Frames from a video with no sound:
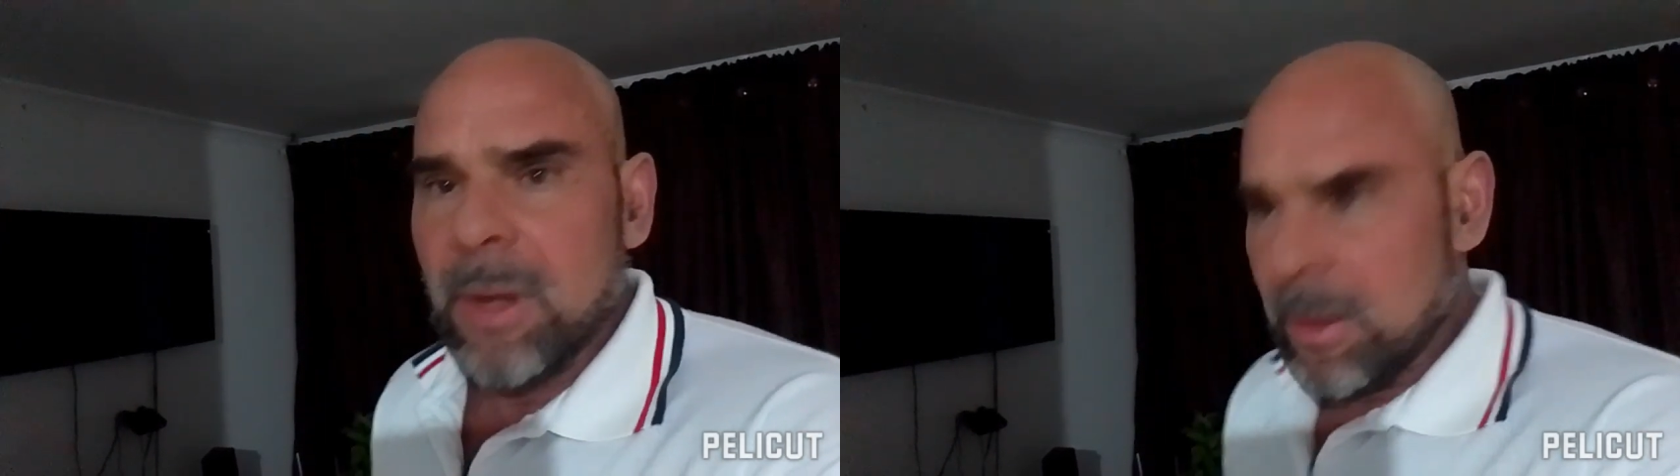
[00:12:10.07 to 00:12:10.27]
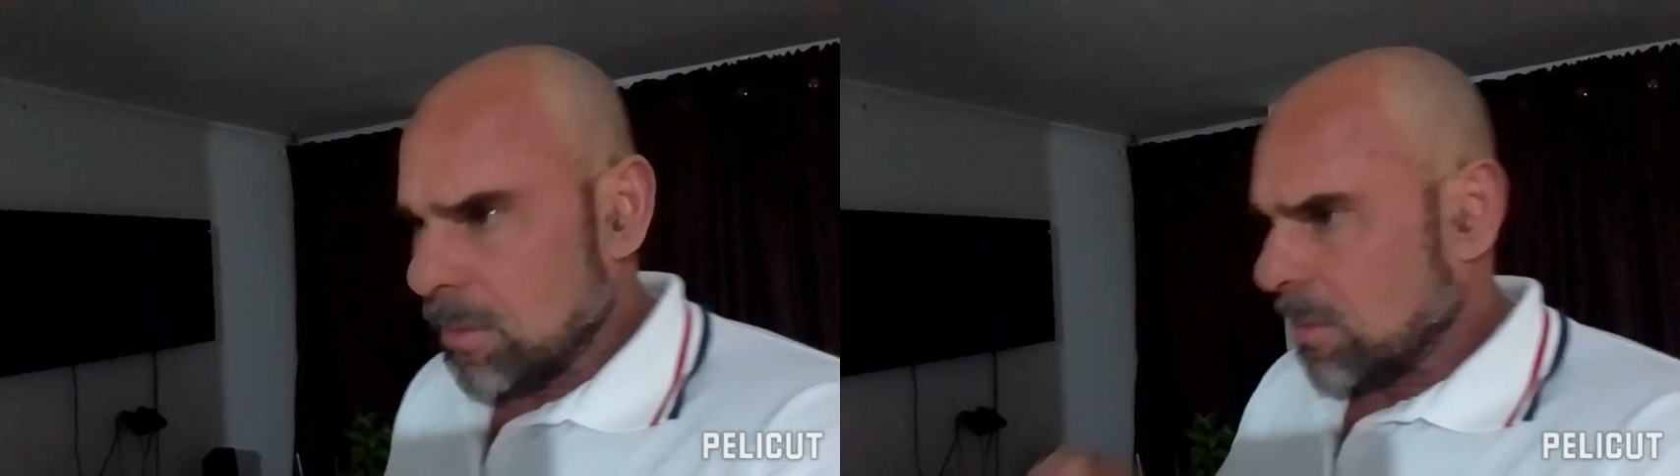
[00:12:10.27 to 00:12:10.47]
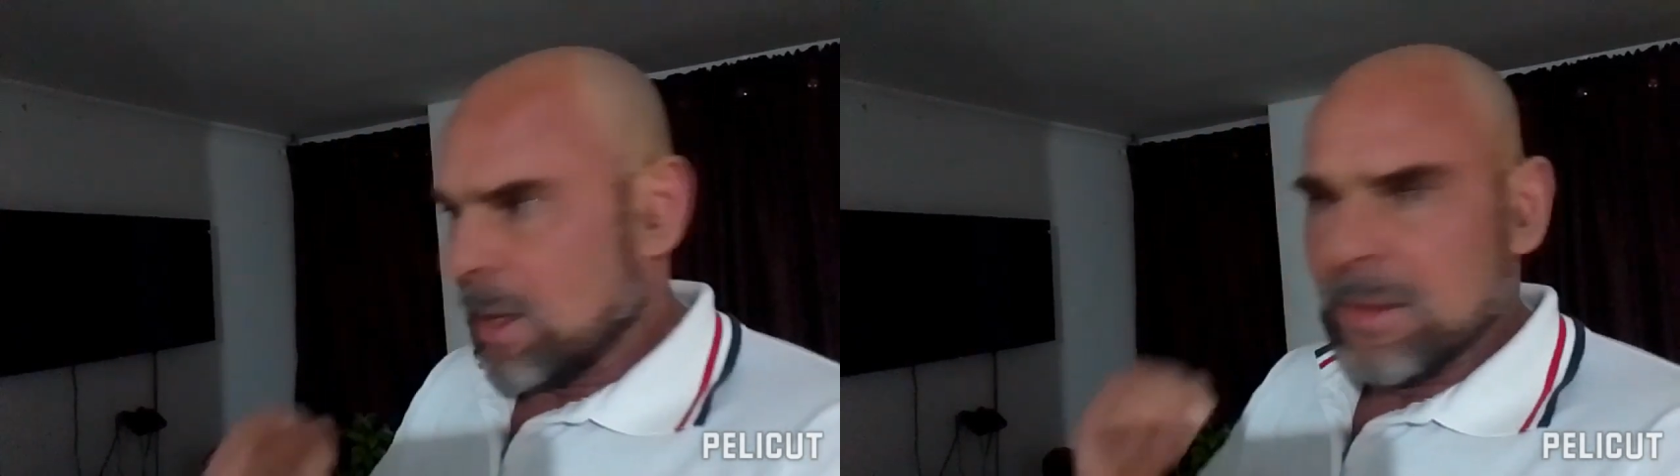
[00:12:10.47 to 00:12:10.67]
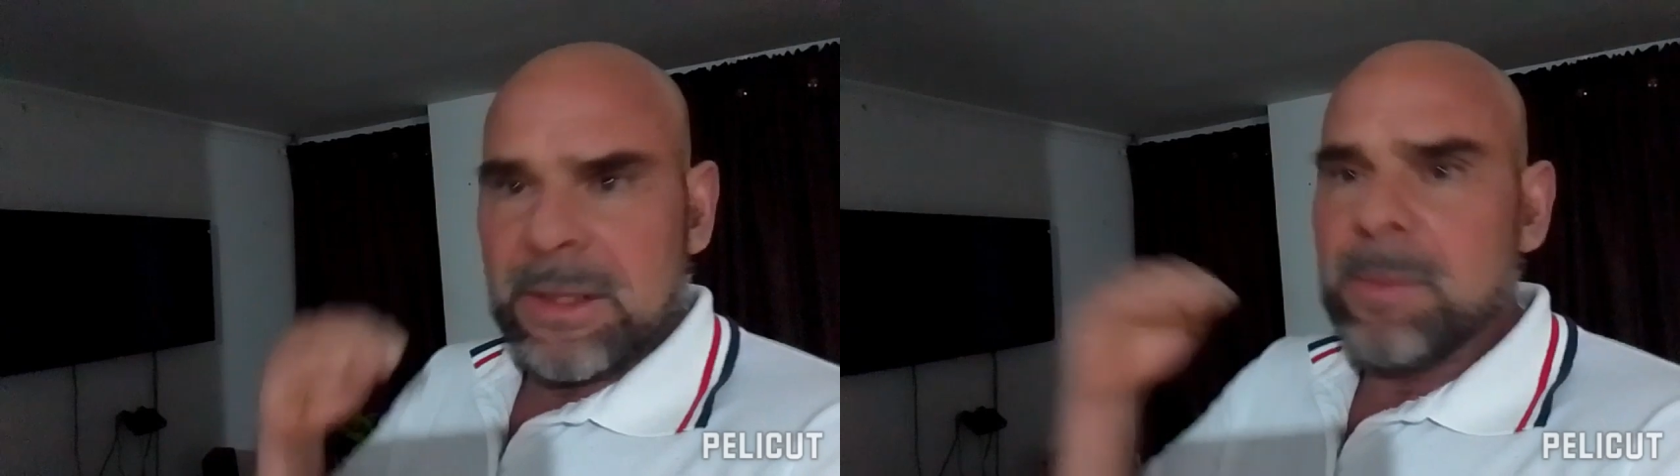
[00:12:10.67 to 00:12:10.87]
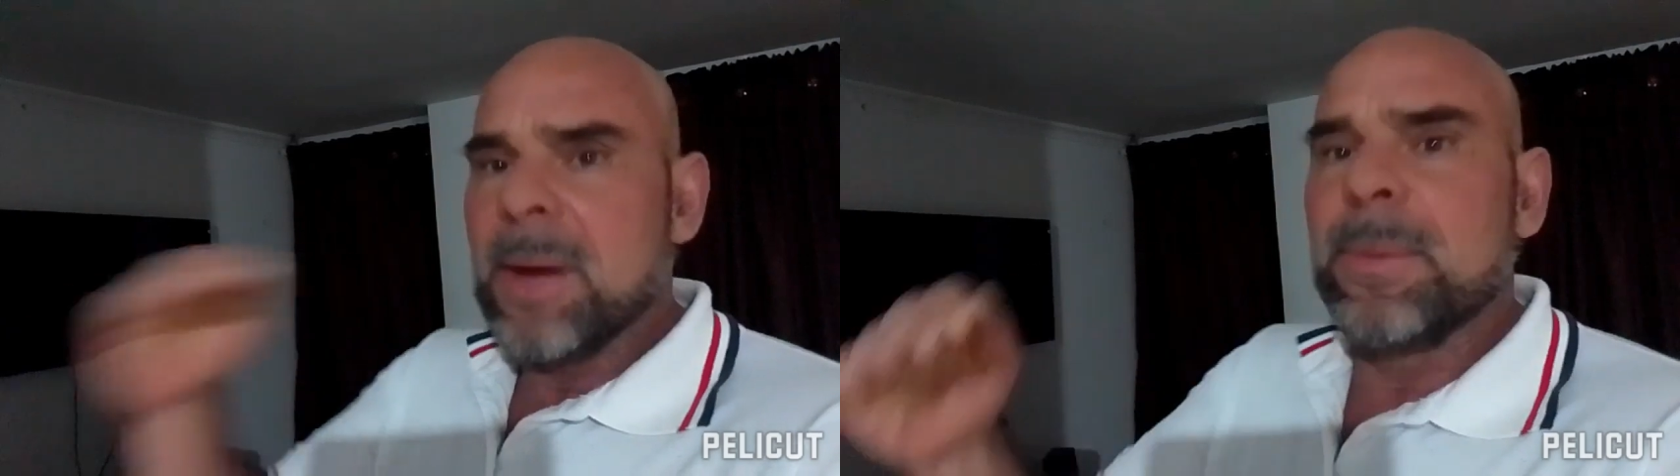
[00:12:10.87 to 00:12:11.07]
I
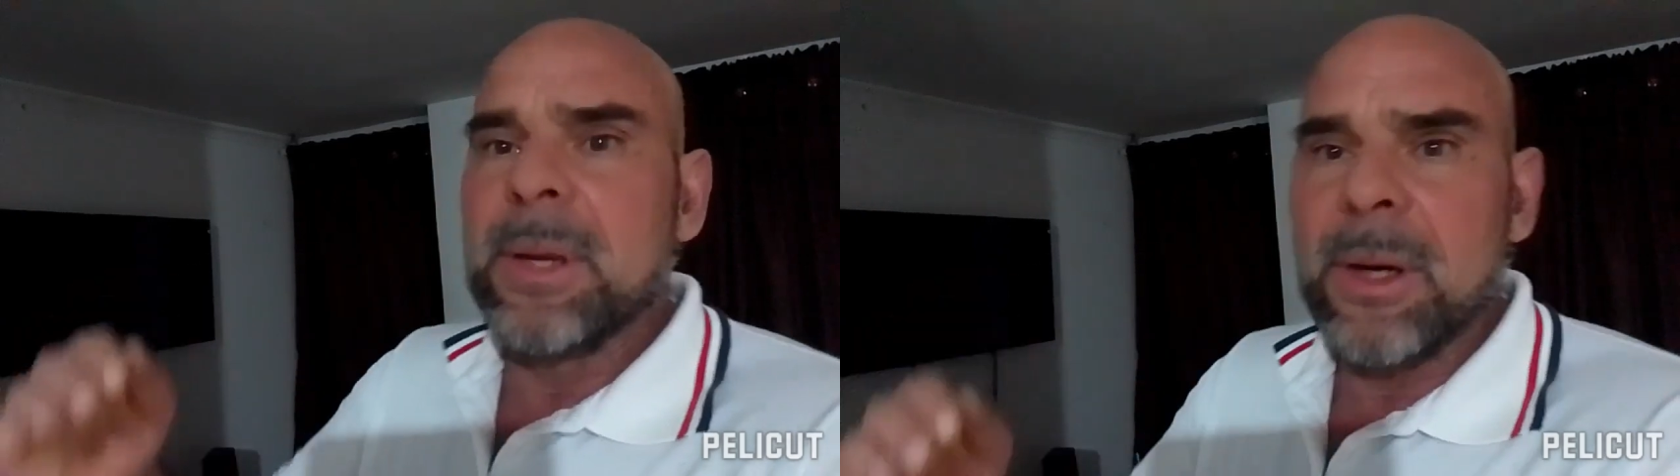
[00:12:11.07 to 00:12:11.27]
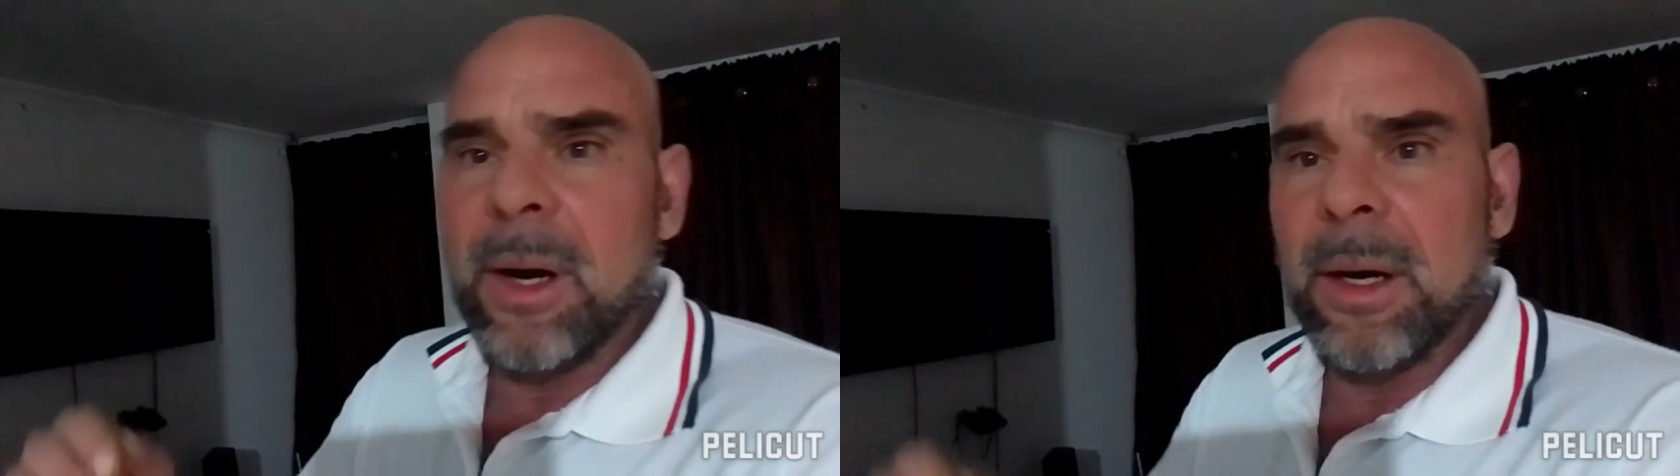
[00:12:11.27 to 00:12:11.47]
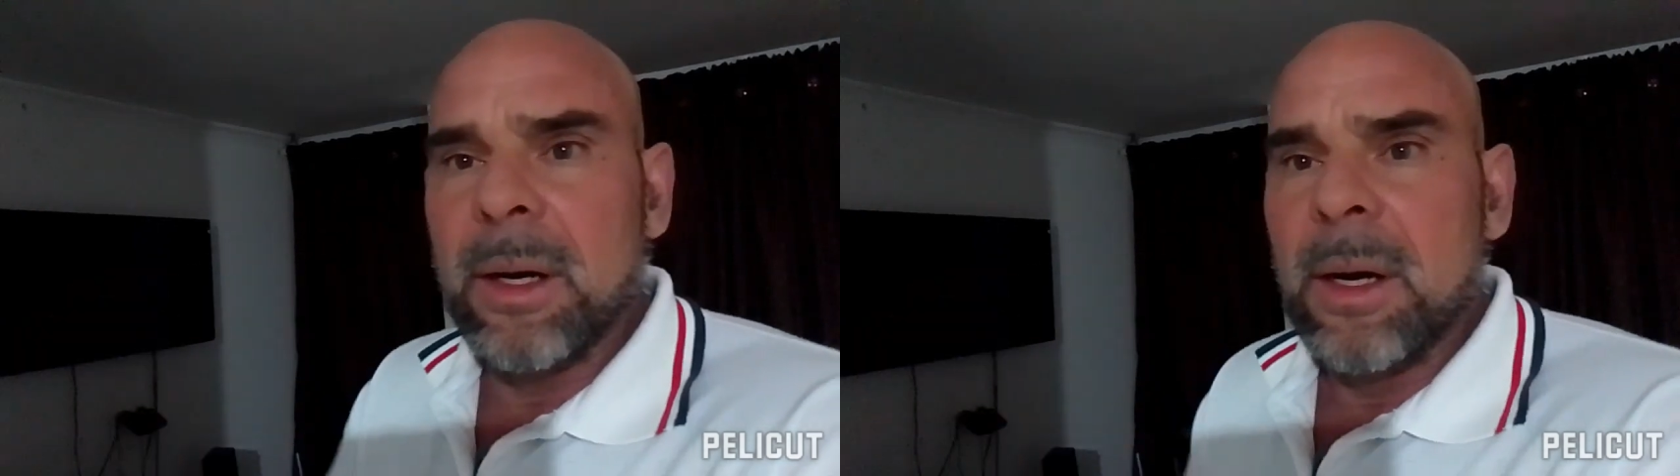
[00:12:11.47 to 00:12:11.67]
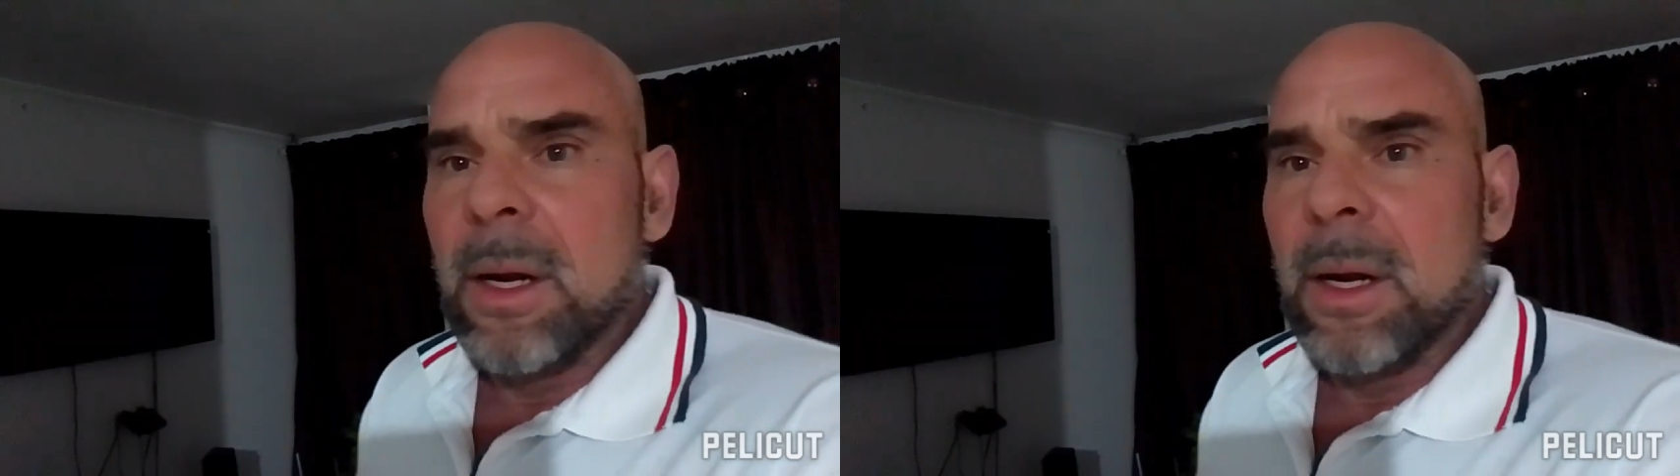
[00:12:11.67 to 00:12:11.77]
did my PR.